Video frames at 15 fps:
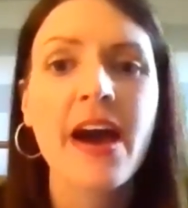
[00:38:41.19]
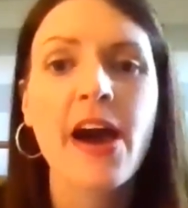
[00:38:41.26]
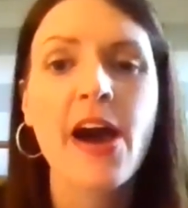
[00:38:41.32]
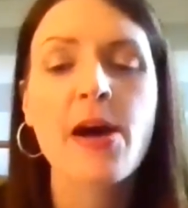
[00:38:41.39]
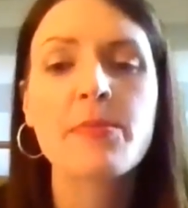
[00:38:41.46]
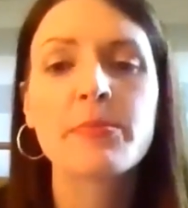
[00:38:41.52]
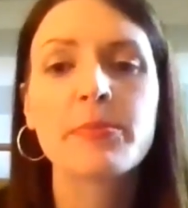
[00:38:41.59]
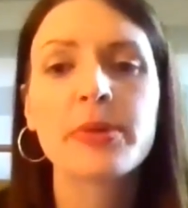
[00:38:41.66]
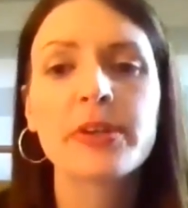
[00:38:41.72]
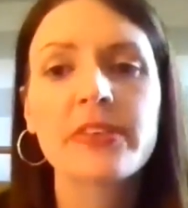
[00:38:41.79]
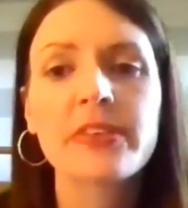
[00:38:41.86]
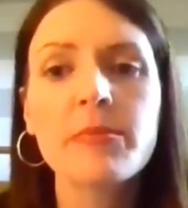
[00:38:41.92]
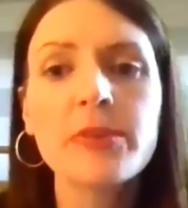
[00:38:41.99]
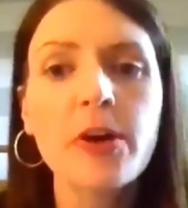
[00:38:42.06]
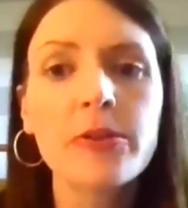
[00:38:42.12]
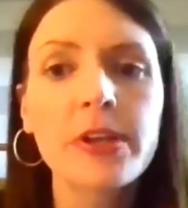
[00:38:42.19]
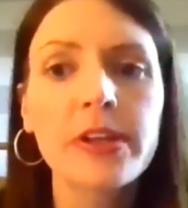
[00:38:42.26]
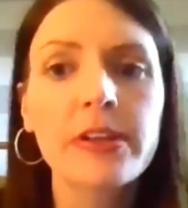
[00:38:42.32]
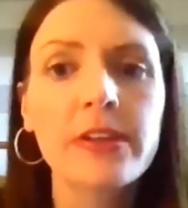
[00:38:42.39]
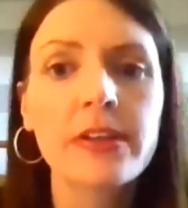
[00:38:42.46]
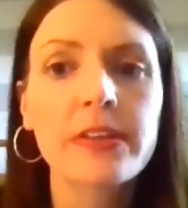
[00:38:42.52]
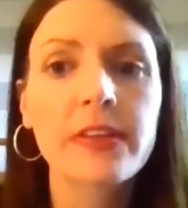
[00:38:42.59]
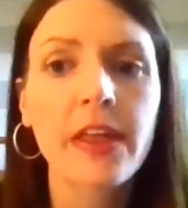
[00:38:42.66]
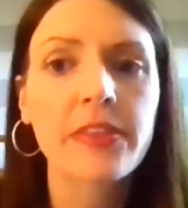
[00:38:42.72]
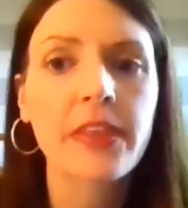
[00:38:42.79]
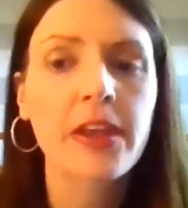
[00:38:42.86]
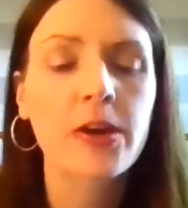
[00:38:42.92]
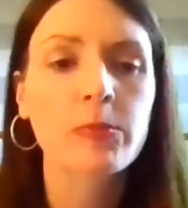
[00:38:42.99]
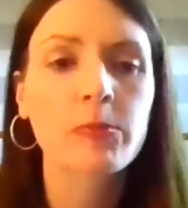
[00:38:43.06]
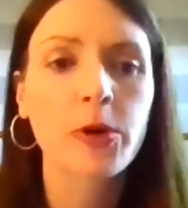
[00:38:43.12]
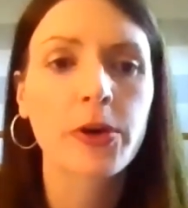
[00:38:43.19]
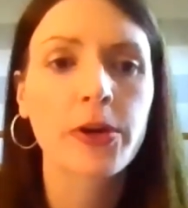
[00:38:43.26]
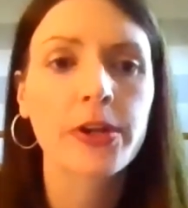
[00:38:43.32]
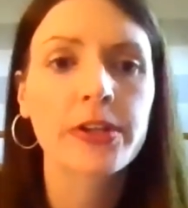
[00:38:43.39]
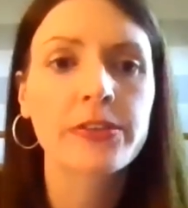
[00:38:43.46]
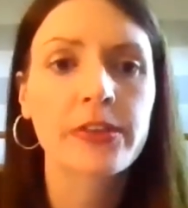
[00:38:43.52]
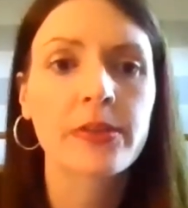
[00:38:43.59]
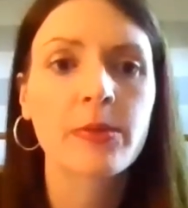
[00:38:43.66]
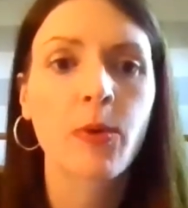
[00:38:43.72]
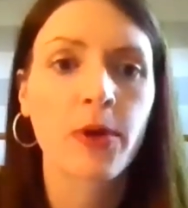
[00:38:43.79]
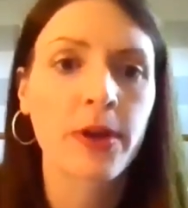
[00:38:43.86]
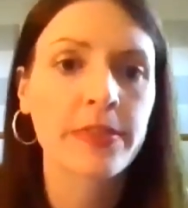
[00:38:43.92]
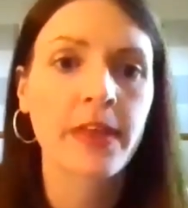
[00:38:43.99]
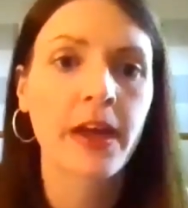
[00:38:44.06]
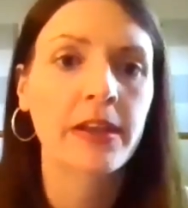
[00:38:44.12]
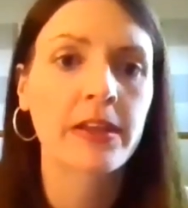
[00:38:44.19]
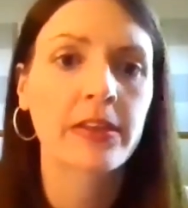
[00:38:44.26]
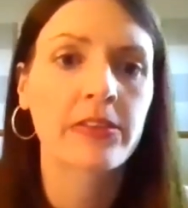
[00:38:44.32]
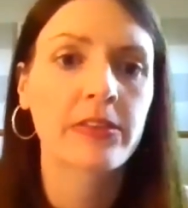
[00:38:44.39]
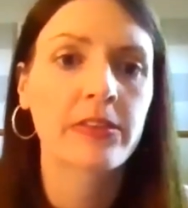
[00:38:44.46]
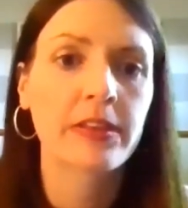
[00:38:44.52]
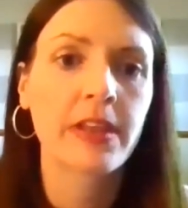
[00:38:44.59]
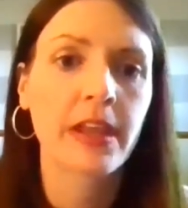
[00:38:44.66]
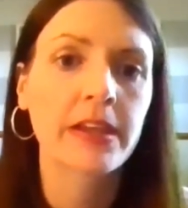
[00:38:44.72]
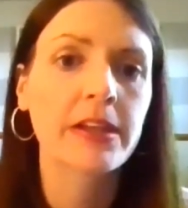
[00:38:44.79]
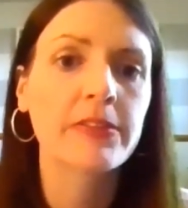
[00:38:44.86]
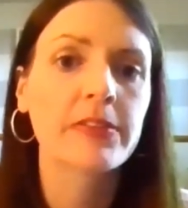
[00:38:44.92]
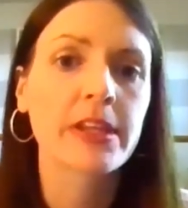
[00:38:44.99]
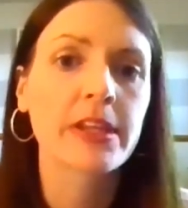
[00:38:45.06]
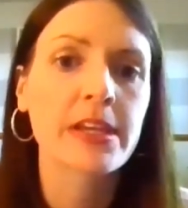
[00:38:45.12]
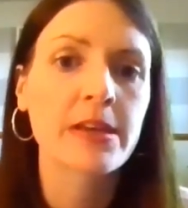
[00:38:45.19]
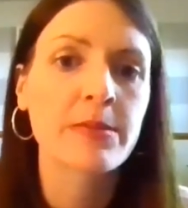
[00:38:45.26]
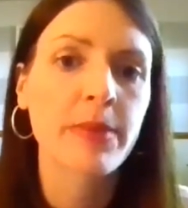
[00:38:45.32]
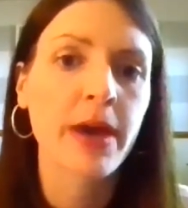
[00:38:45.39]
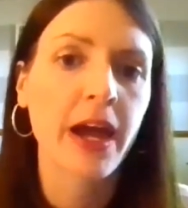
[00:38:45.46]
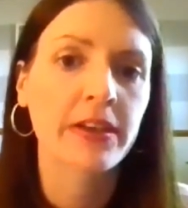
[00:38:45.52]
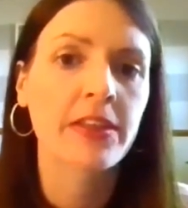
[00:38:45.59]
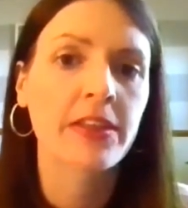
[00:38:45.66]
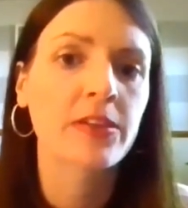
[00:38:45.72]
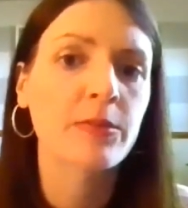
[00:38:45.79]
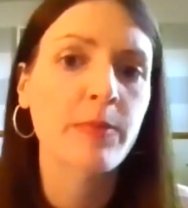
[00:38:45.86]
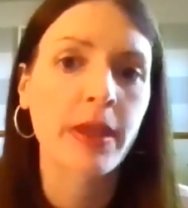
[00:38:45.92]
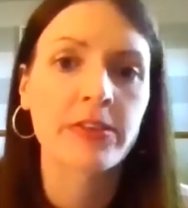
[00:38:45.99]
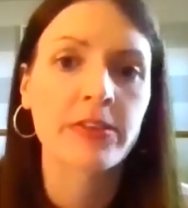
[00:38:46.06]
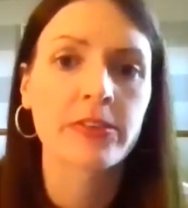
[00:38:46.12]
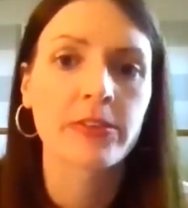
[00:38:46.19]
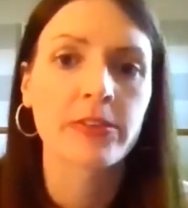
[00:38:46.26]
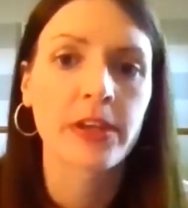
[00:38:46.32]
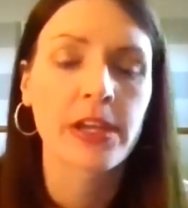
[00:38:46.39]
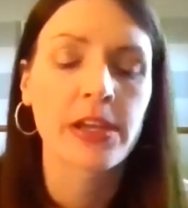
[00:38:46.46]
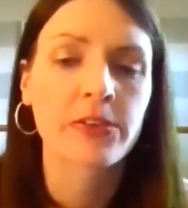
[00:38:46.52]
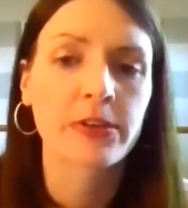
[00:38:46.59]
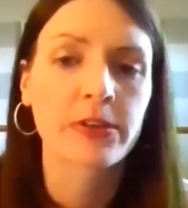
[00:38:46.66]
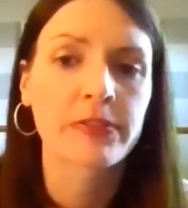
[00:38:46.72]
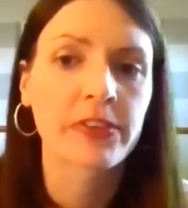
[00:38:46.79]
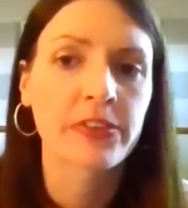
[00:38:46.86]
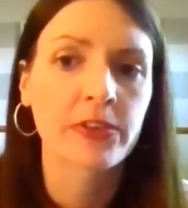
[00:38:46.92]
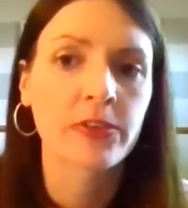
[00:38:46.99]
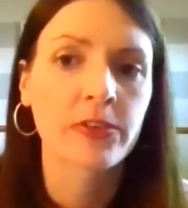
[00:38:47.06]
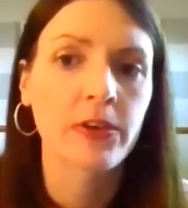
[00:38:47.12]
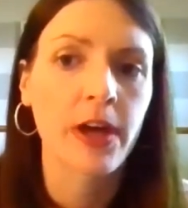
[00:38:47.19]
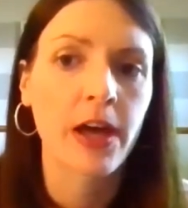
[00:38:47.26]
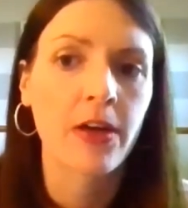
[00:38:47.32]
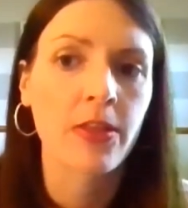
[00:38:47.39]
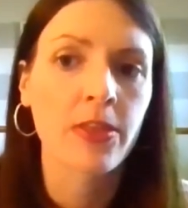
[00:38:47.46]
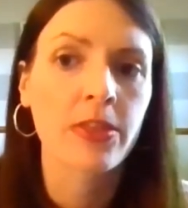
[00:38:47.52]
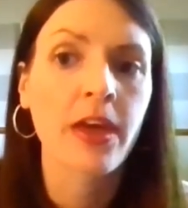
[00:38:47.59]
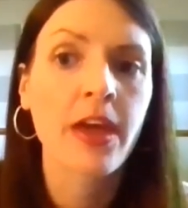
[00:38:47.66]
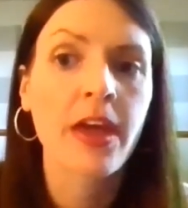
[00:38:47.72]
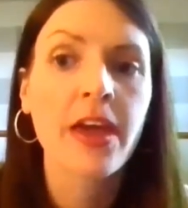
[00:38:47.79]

But some noted that they are worried to the point that it's negatively impacting their mental and or physical health.